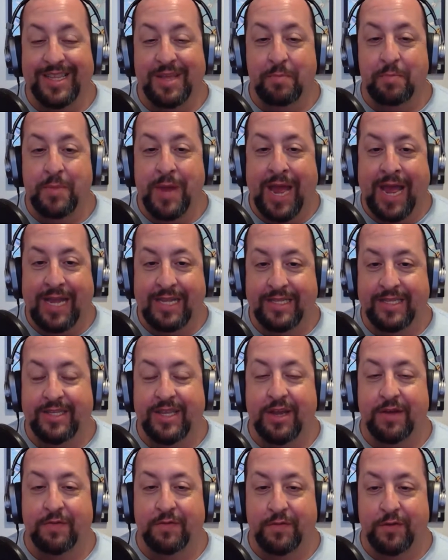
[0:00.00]
the bad
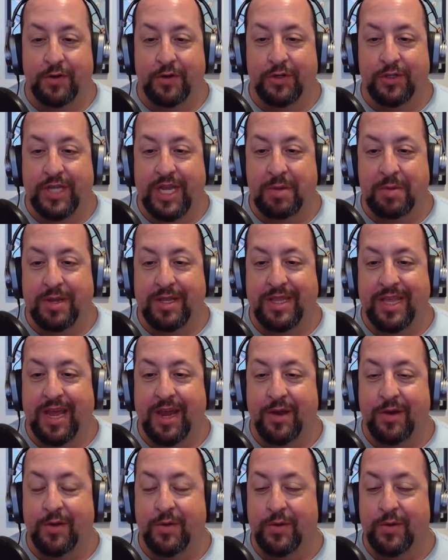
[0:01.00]
stuff first. How about that?